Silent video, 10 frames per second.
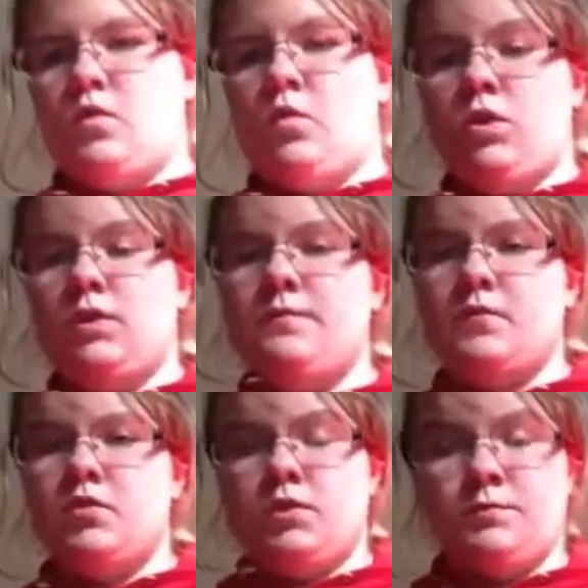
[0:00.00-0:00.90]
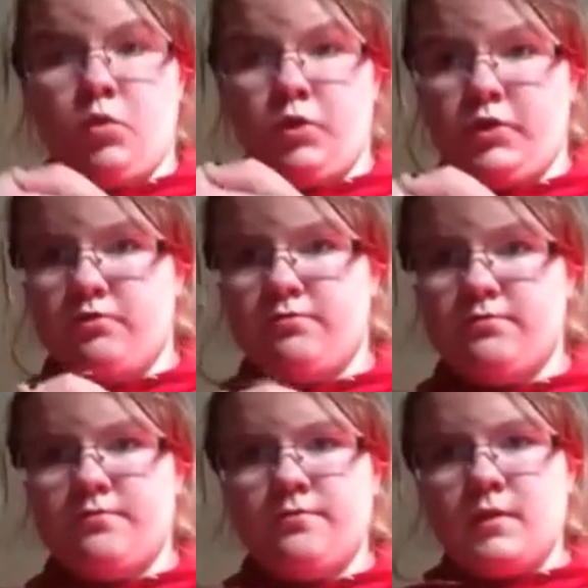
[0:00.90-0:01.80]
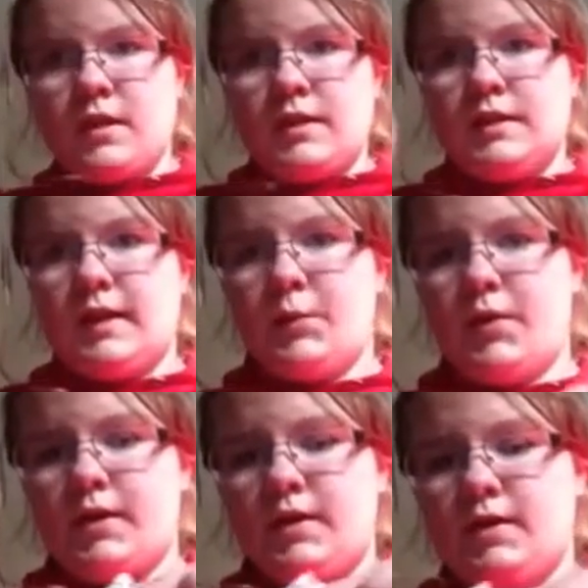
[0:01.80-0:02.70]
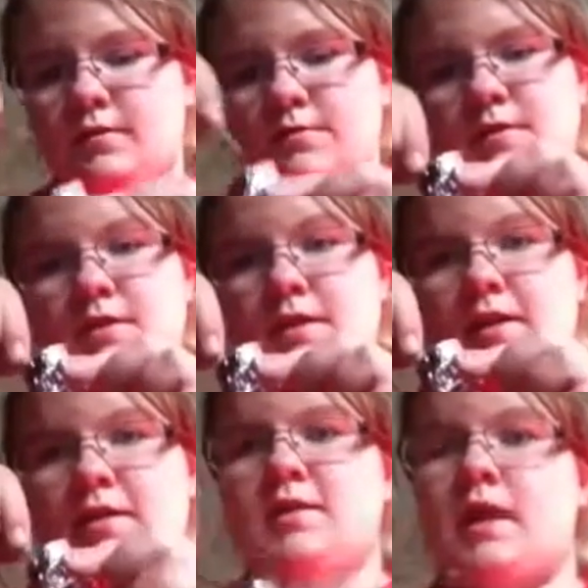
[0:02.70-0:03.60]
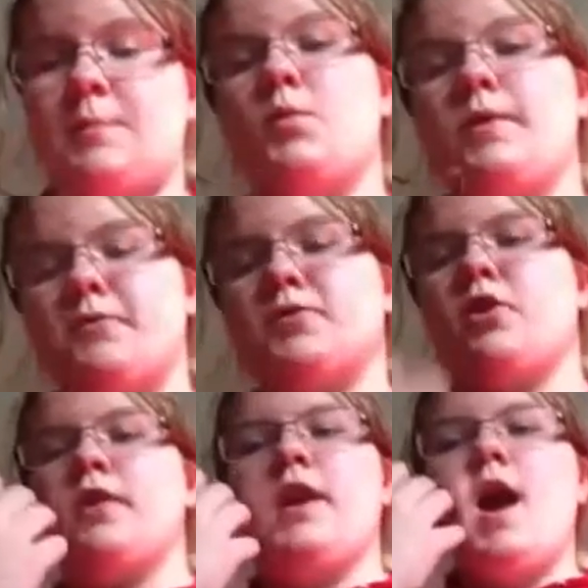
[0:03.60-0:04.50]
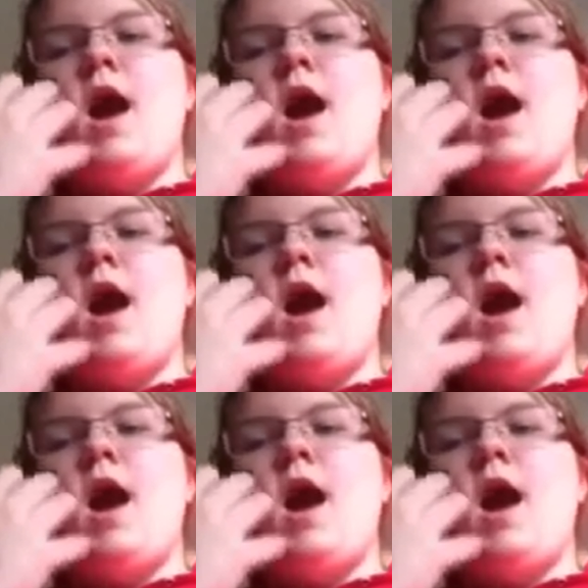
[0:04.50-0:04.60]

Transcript: Or you could pour your liquid in and stick it into the cup and wait for it to harden.